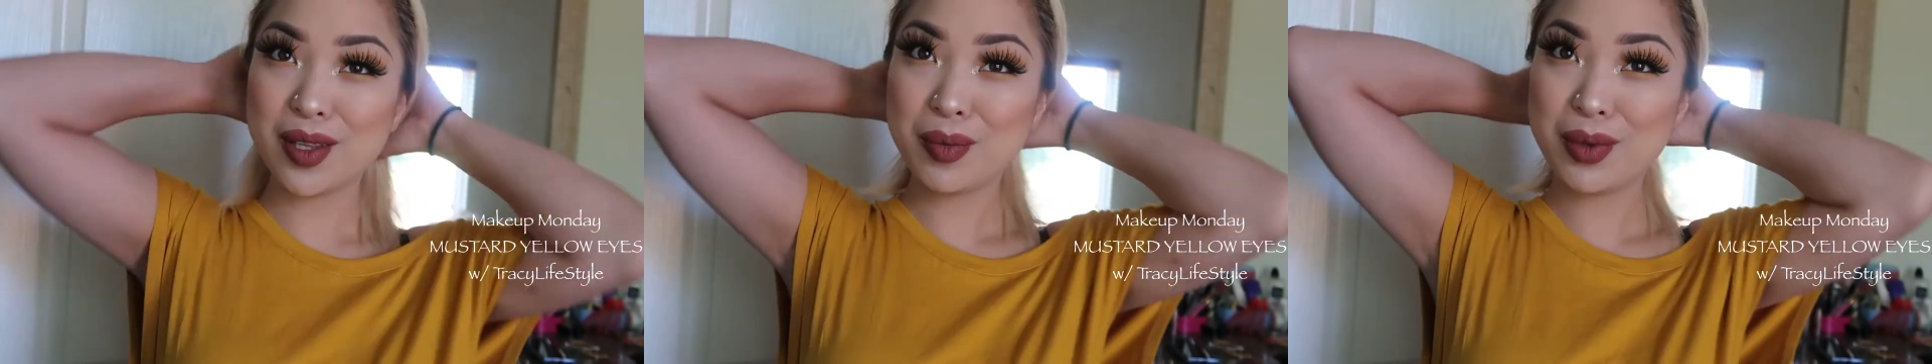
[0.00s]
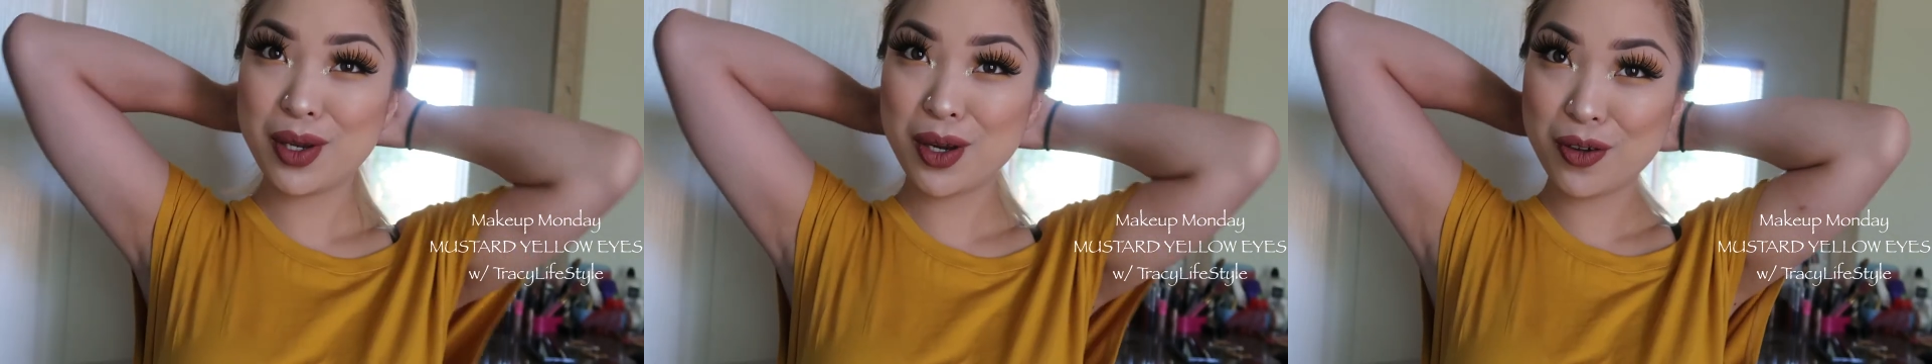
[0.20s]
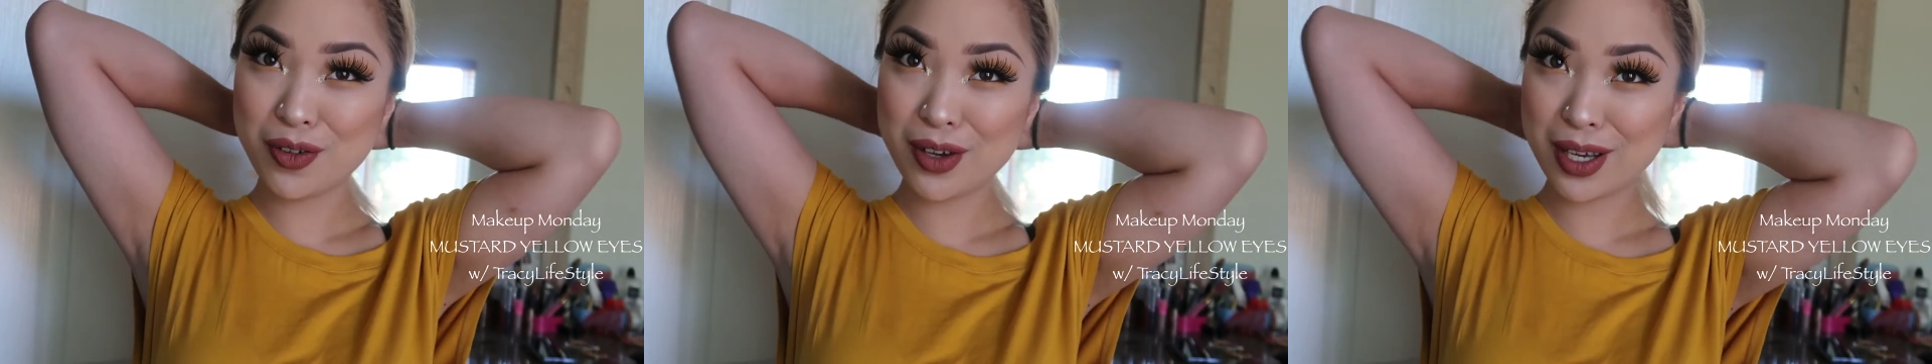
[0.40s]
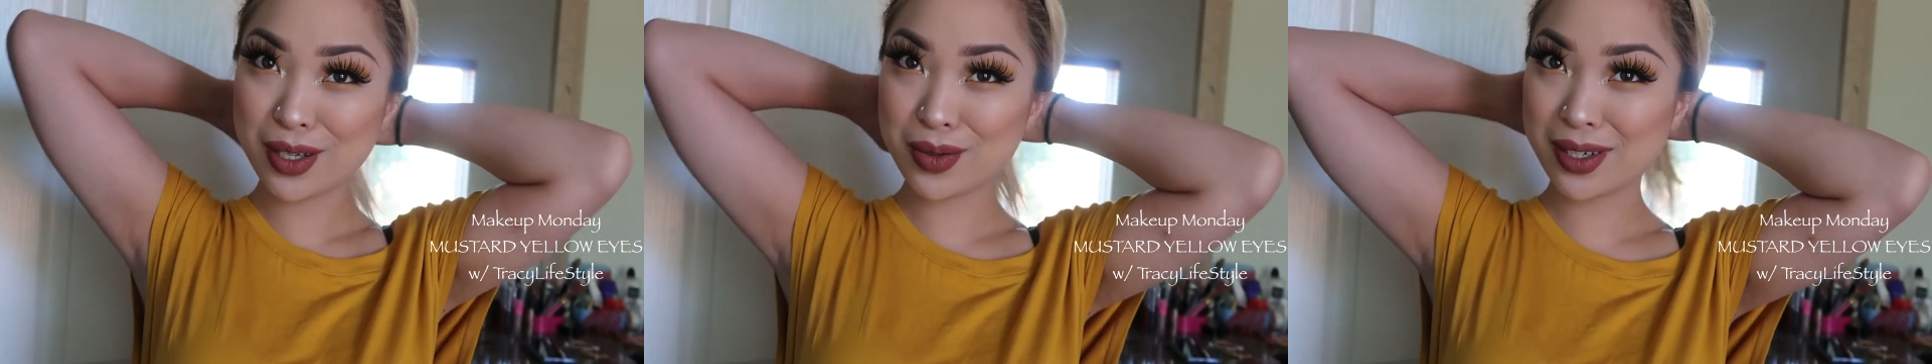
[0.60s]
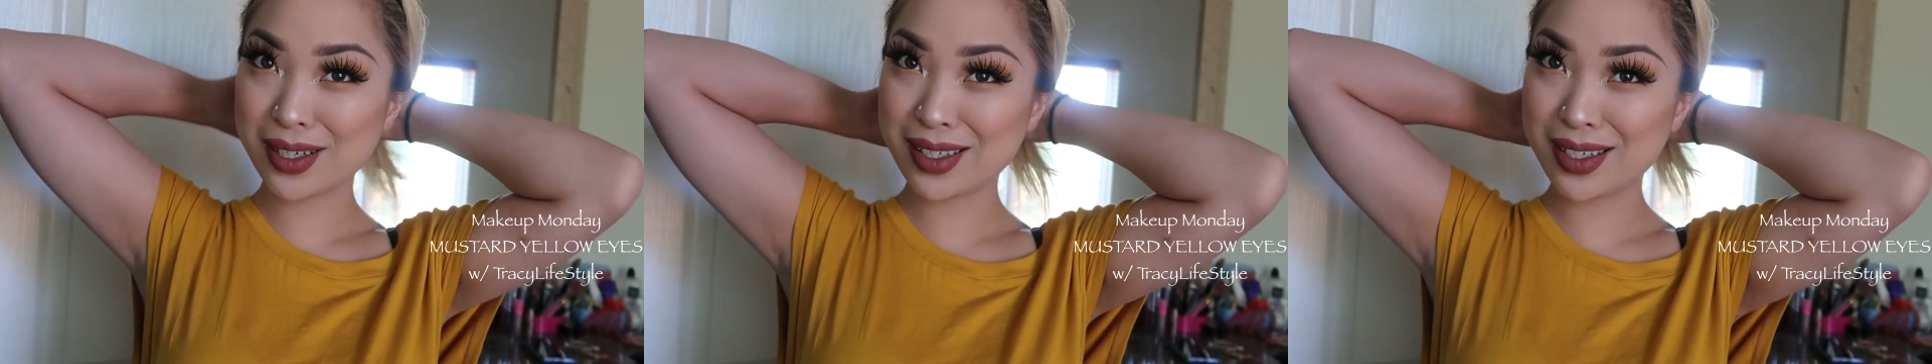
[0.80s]
Let me know if you guys
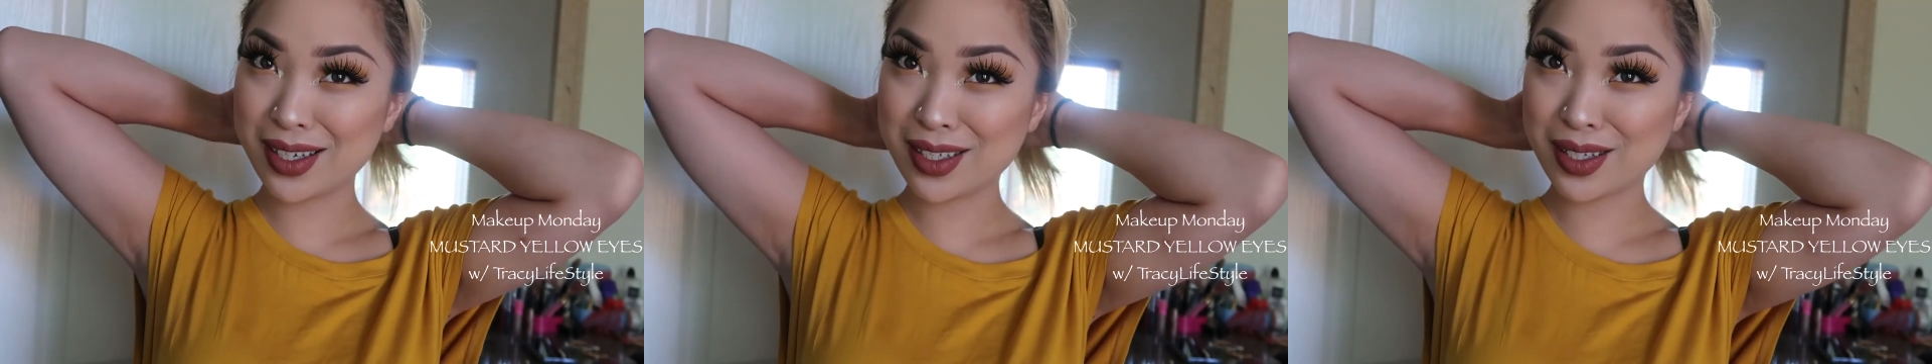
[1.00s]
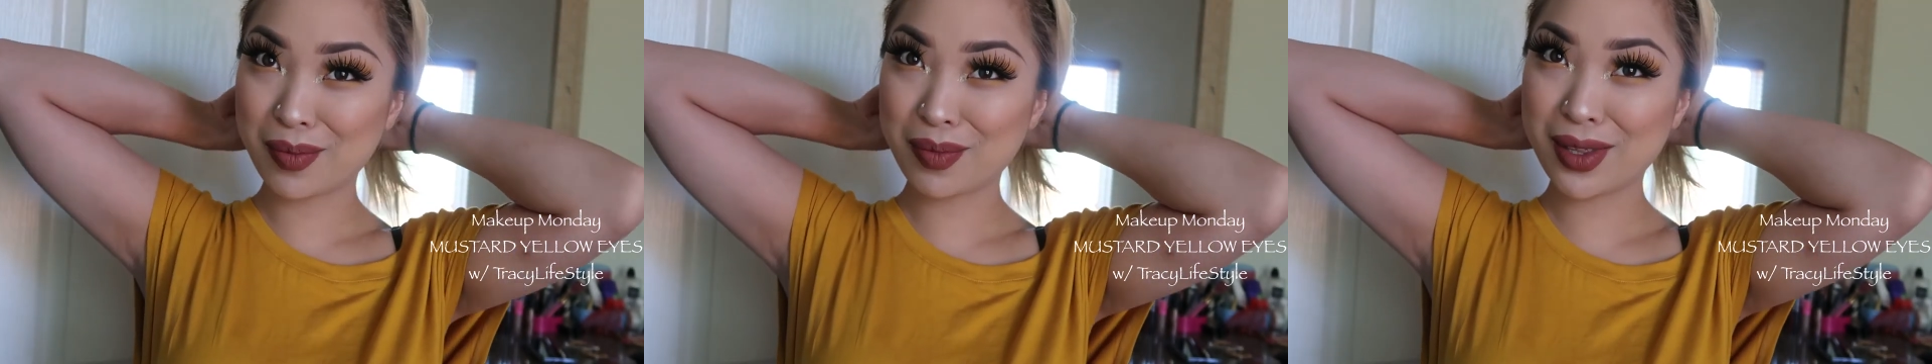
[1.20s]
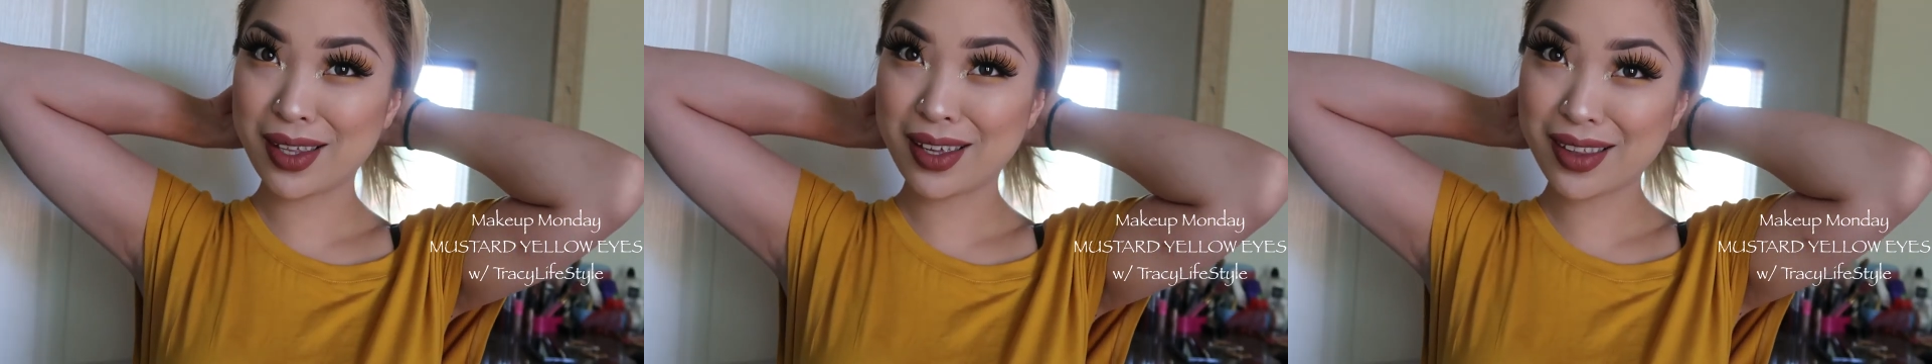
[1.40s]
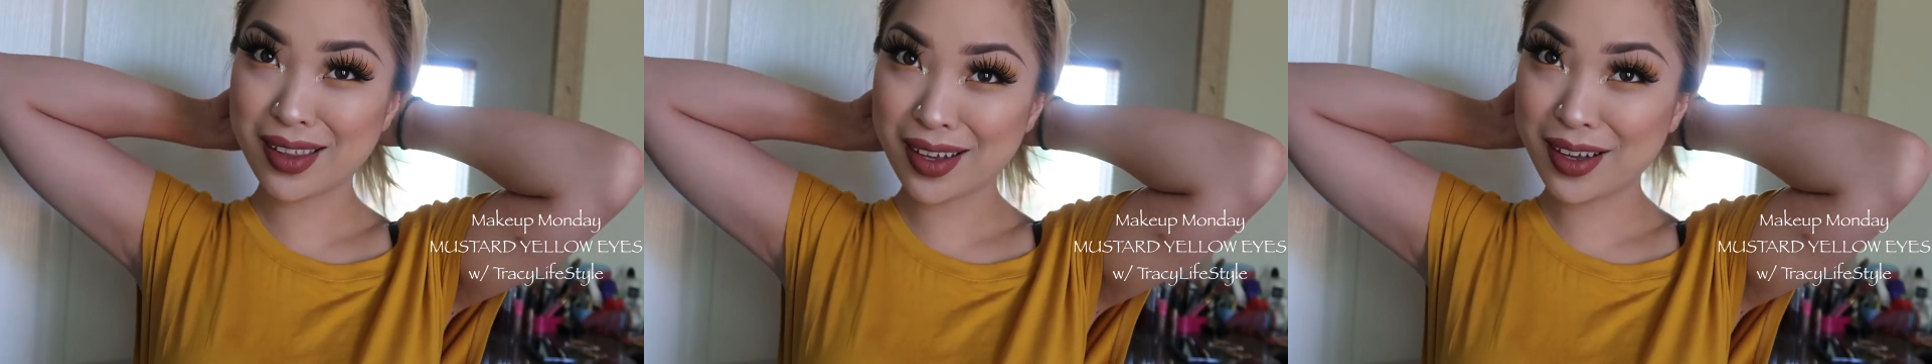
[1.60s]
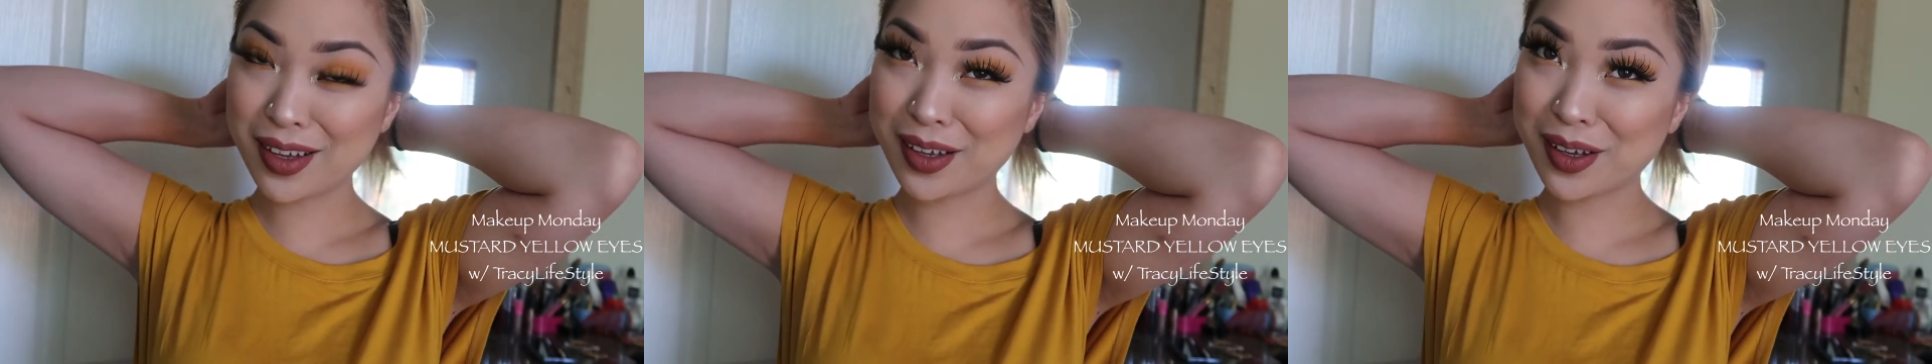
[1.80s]
want to see something like that,